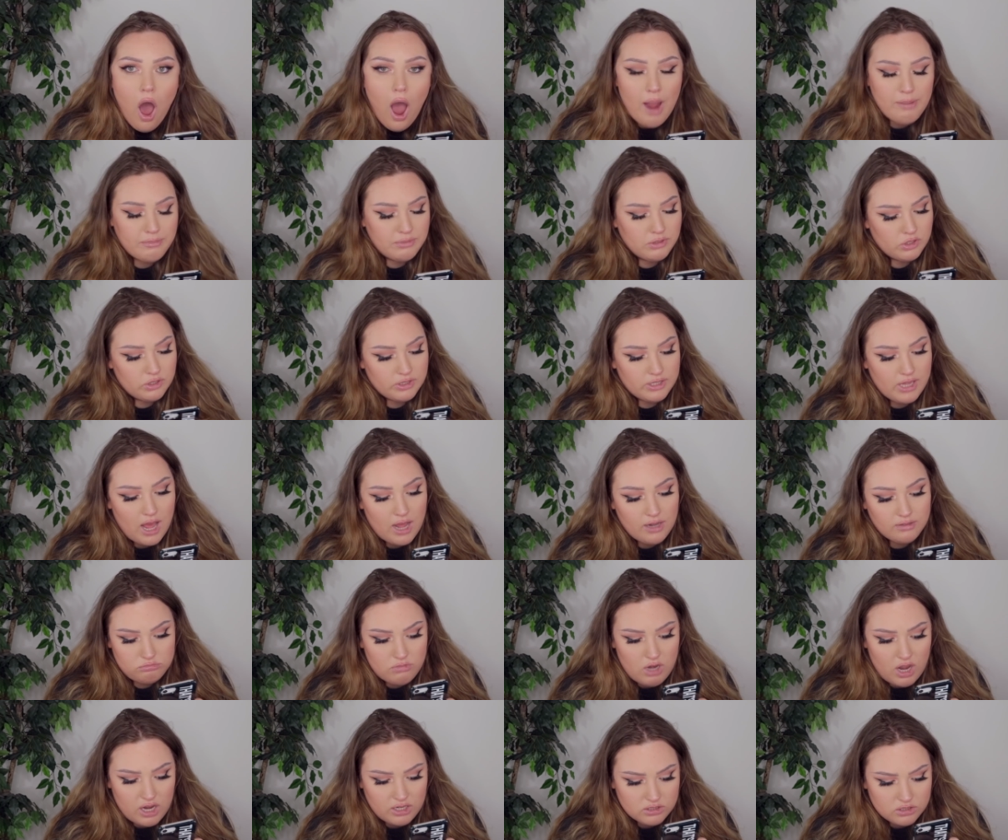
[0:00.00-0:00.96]
I'm doing that.
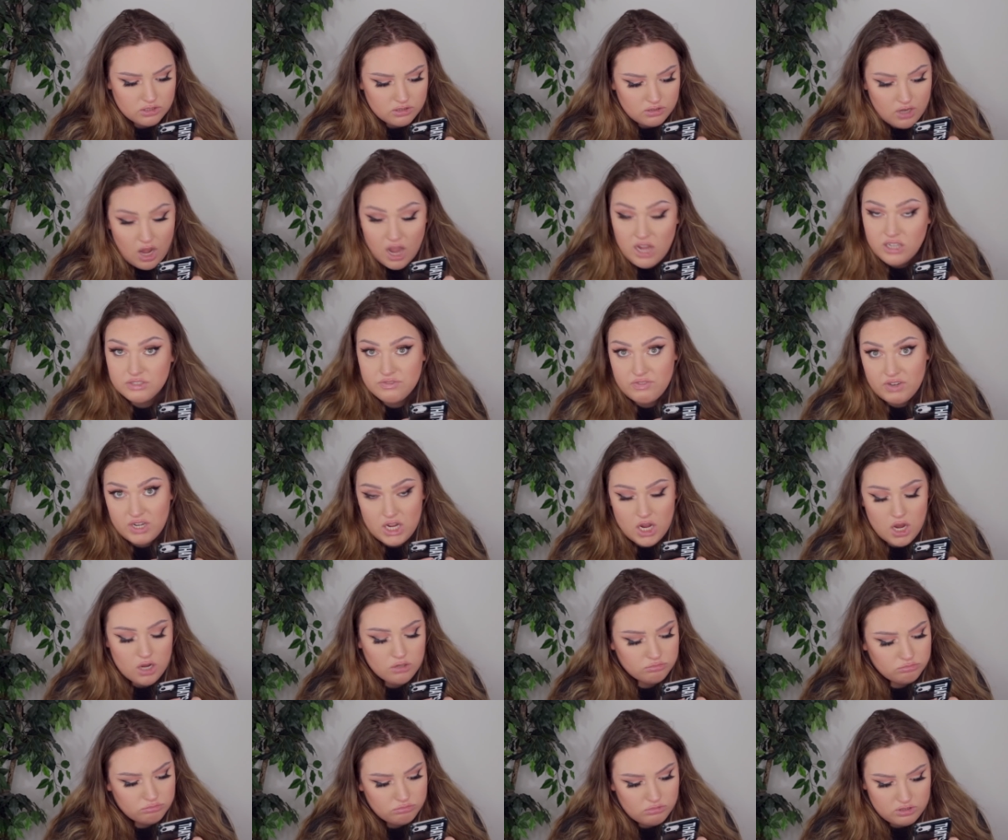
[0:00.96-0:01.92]
Next
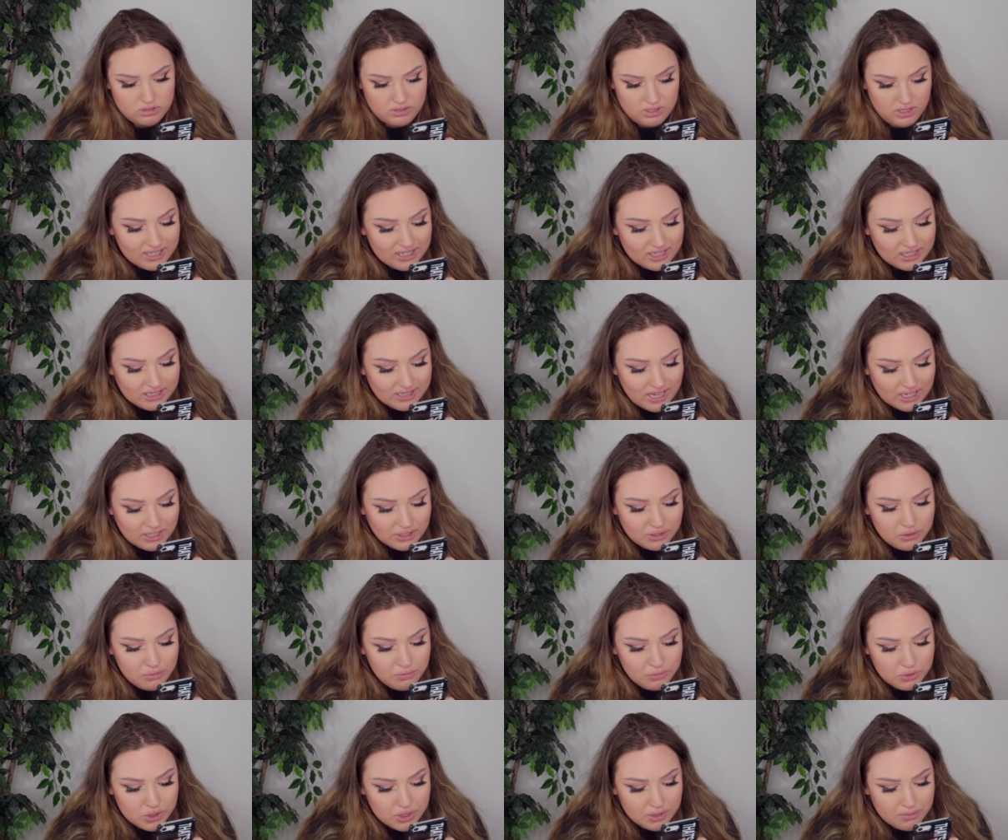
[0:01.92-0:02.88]
video. Collect new
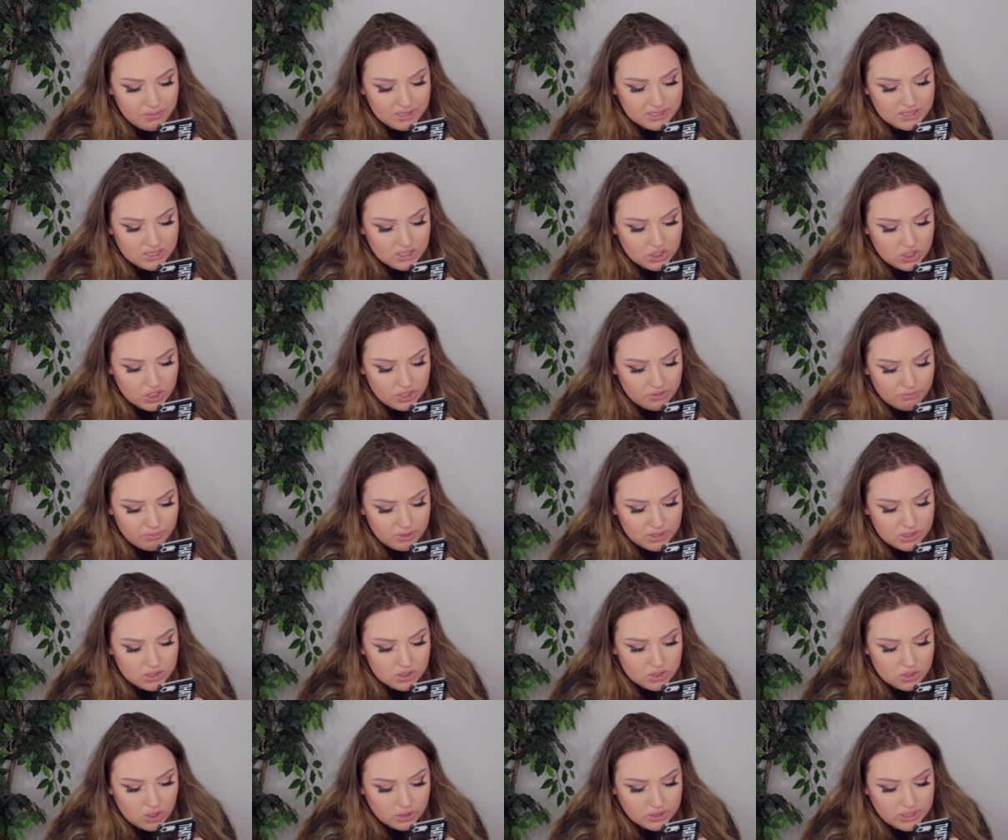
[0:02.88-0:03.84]
music-based
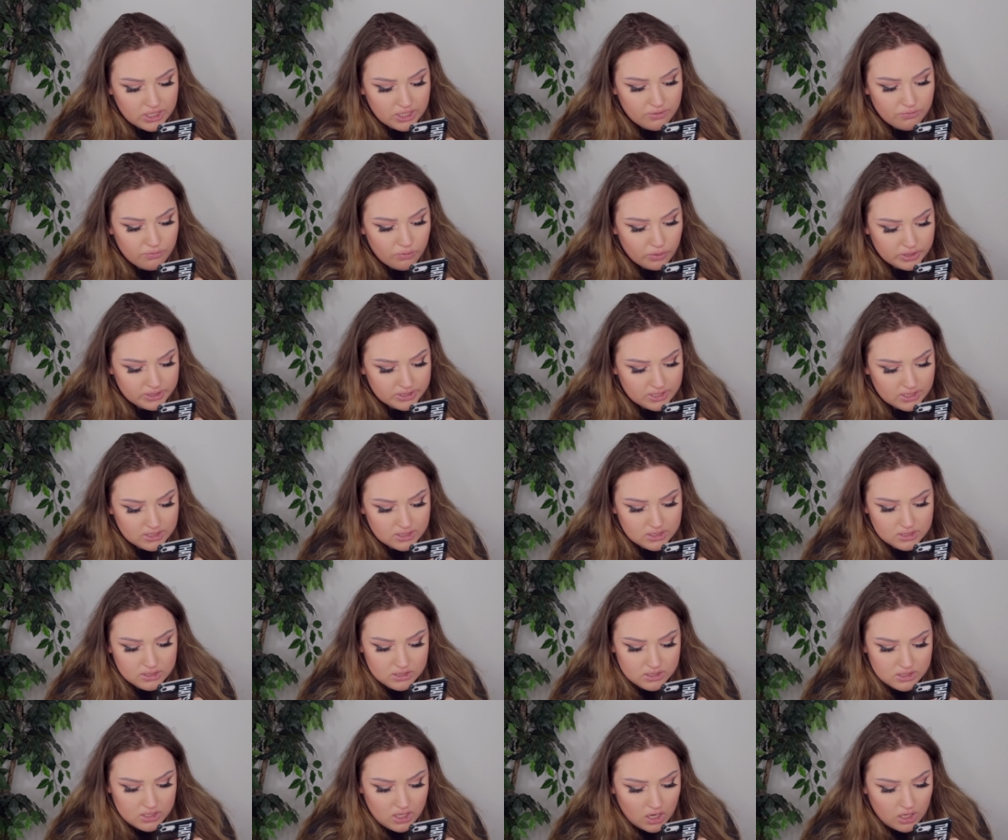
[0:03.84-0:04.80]
achievements. Start taking voice
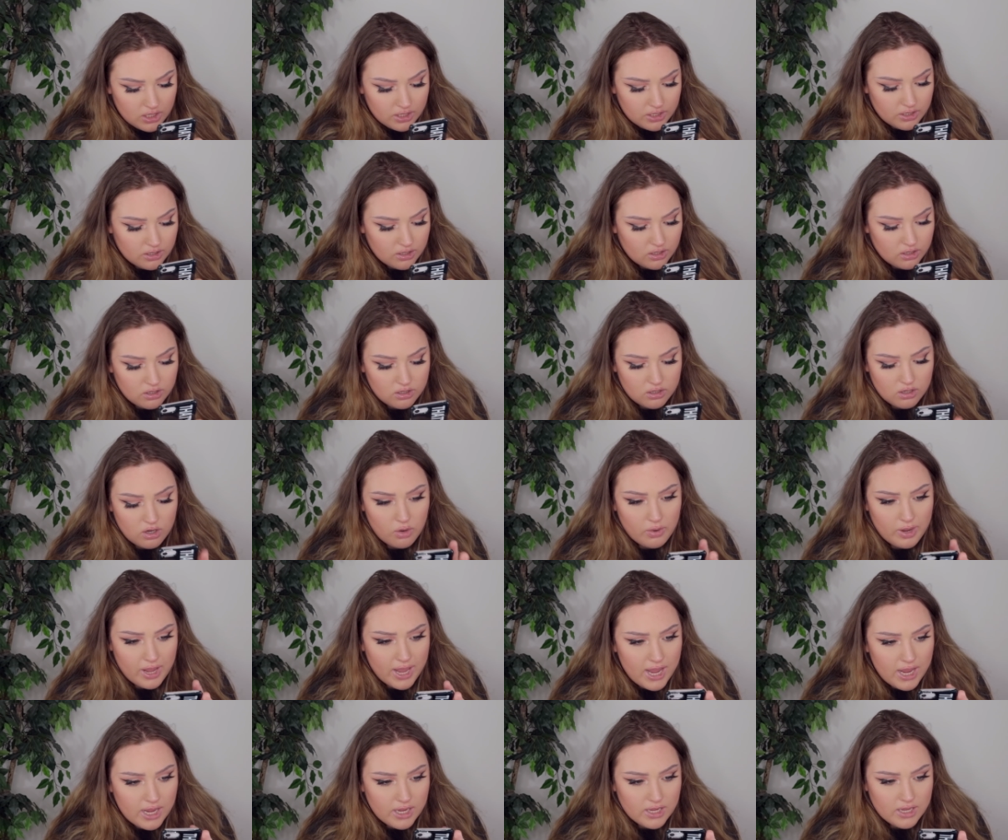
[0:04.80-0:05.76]
lessons, done. Okay,